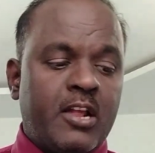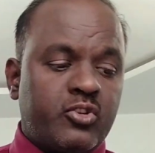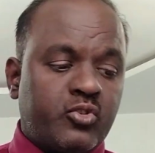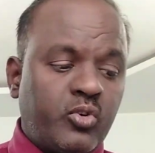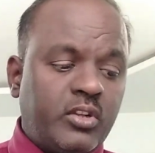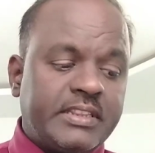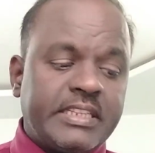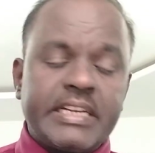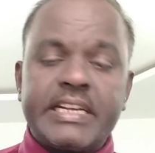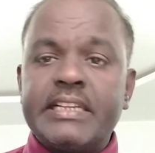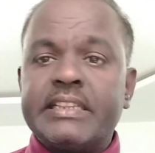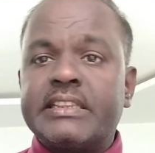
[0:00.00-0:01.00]
So
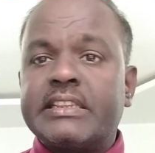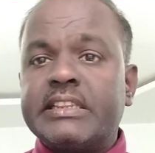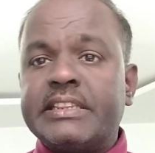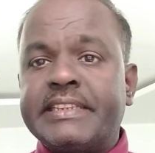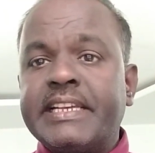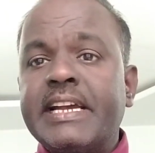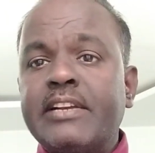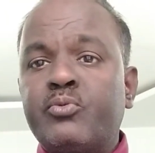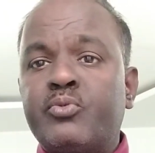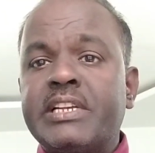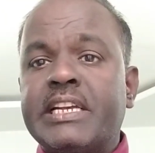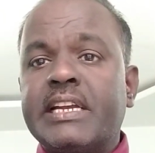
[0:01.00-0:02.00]
they can, then
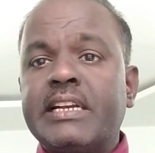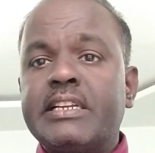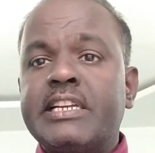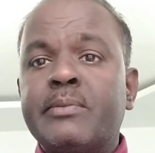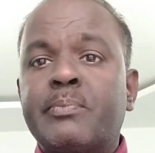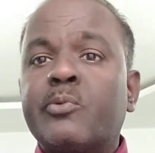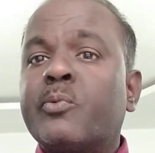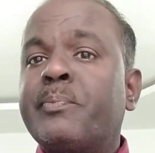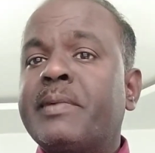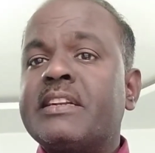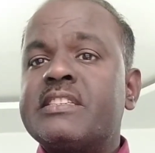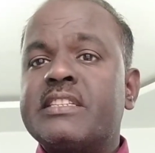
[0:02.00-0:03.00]
we can
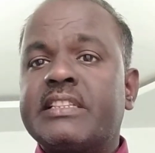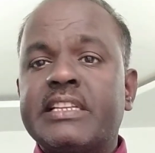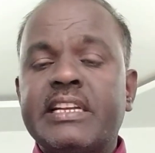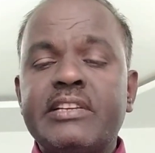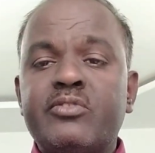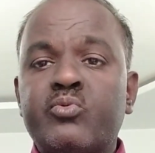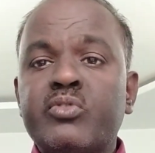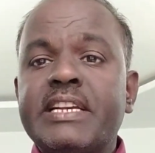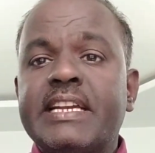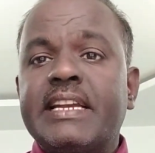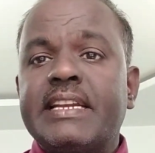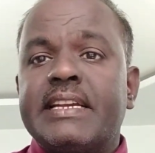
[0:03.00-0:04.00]
improvements, then we
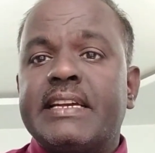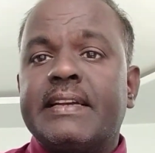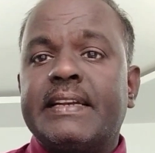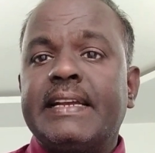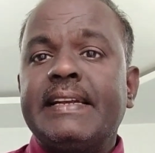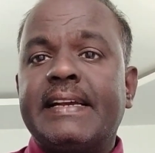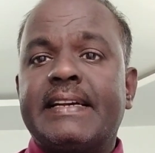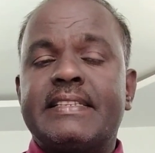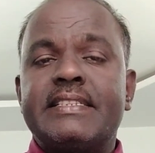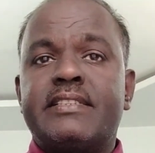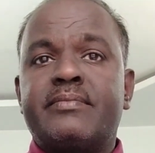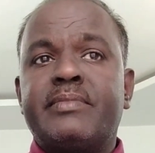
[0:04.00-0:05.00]
can an
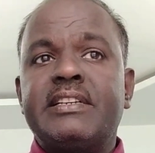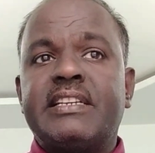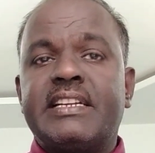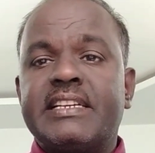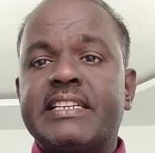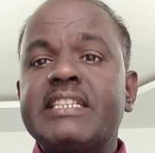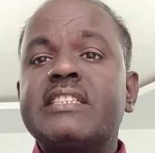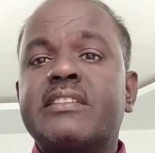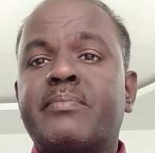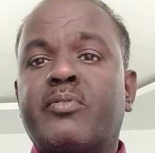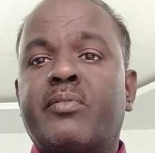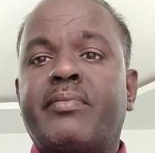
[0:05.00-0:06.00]
assessment and
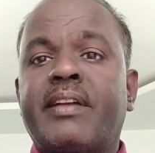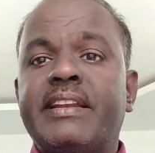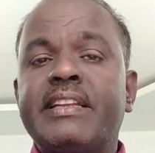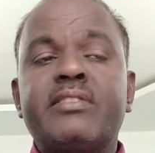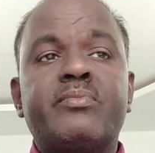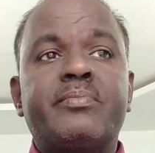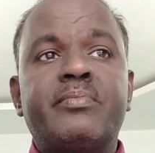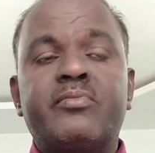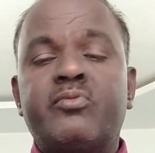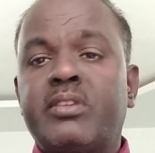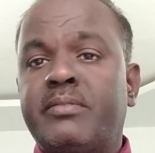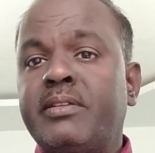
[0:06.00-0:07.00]
risk profiling
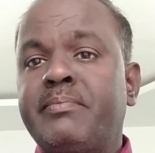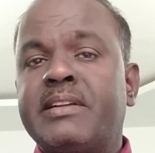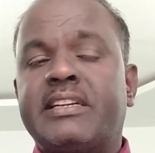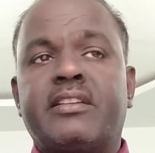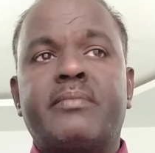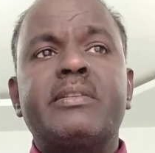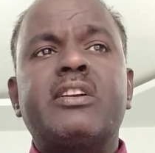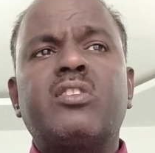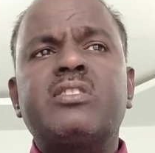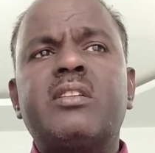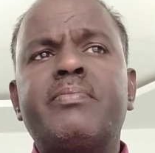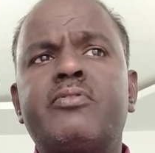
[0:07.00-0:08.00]
will be better,
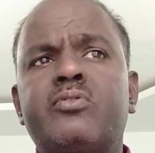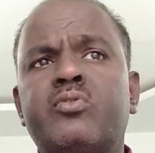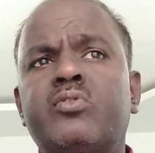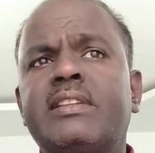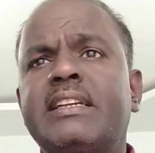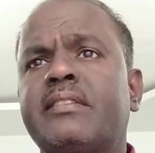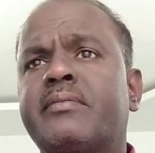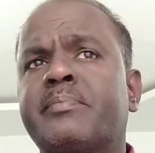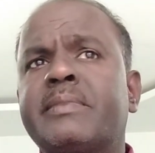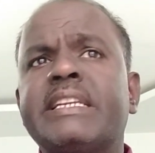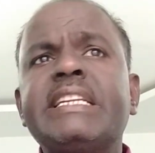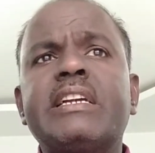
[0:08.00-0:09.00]
because of that
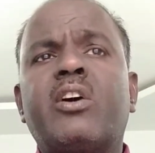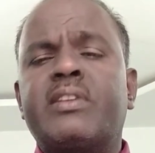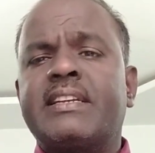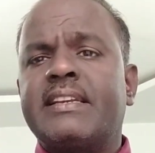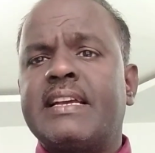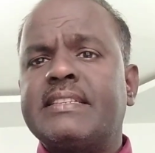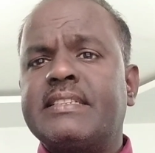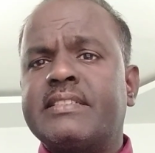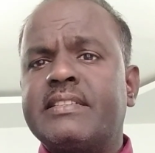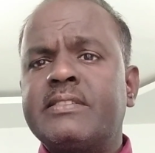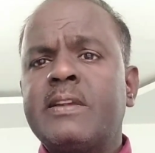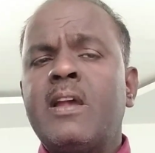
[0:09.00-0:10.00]
many
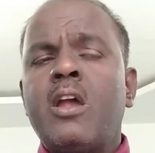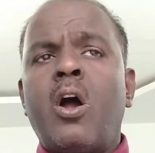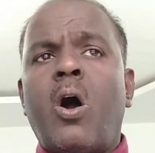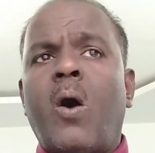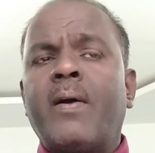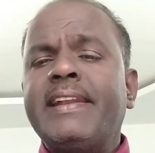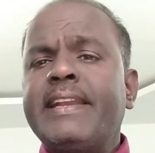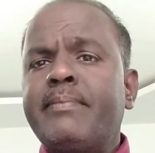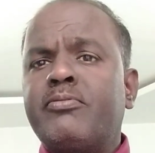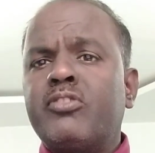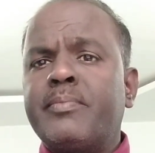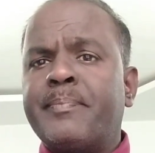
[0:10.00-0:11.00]
organizations only
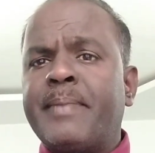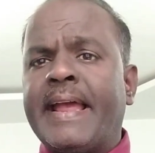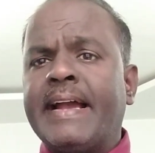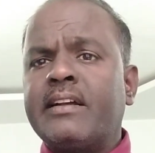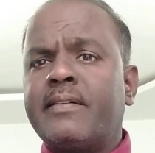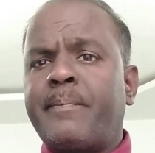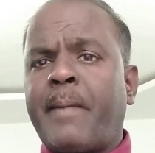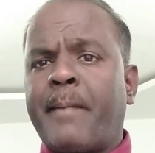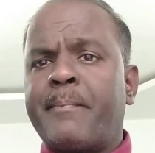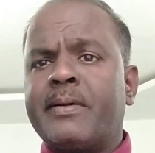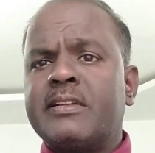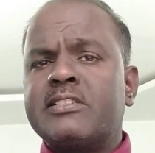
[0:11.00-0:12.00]
for blank
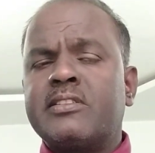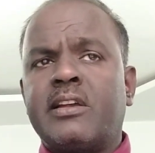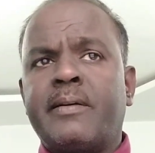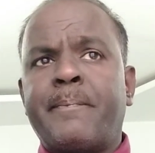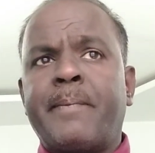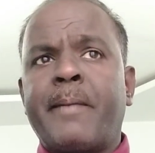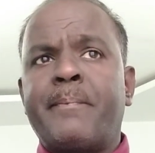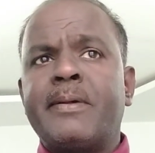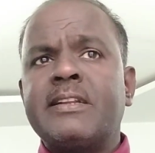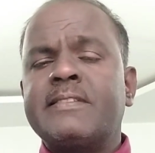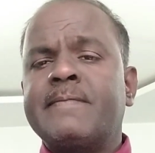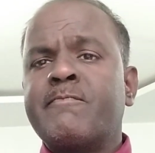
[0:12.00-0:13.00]

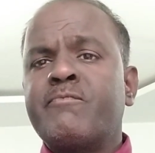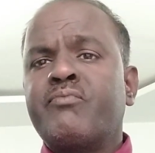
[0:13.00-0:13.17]
papers